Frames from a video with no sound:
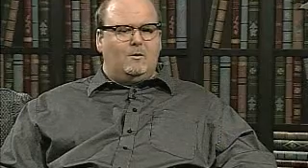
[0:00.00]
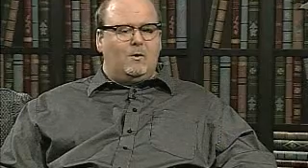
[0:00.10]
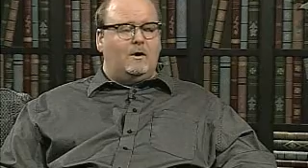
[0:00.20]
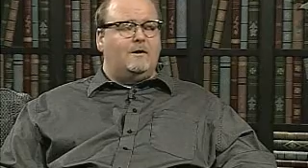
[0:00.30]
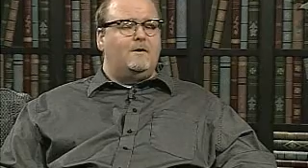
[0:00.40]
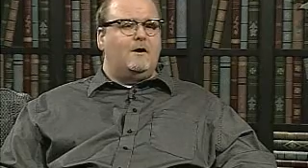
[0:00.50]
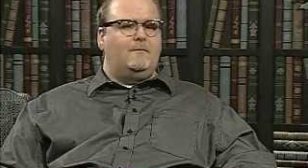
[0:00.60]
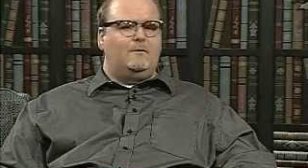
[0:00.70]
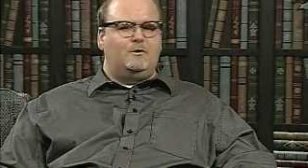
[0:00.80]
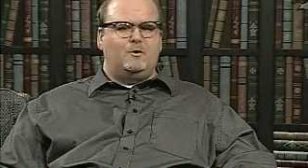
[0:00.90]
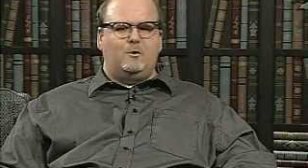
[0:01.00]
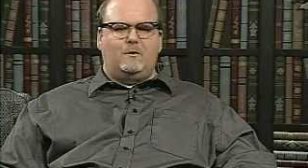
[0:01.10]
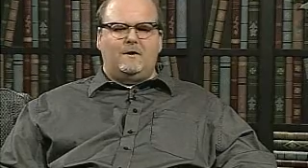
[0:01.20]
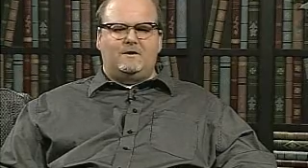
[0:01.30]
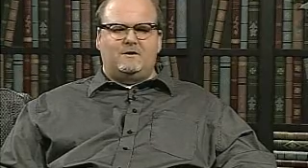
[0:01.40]
Well, in The Awful
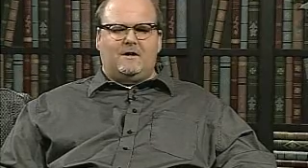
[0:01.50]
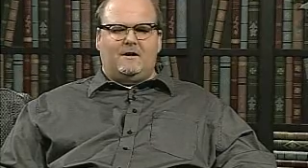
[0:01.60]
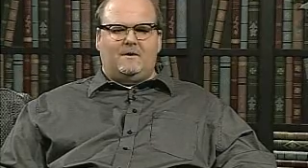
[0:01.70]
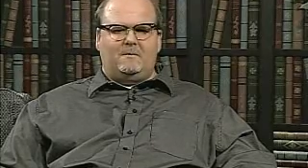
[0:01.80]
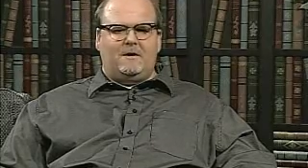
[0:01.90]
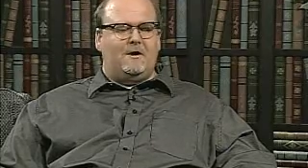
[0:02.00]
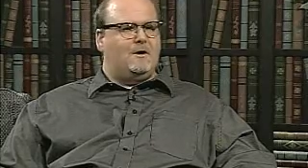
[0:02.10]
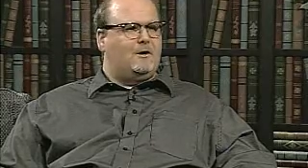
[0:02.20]
Truth, it's Cary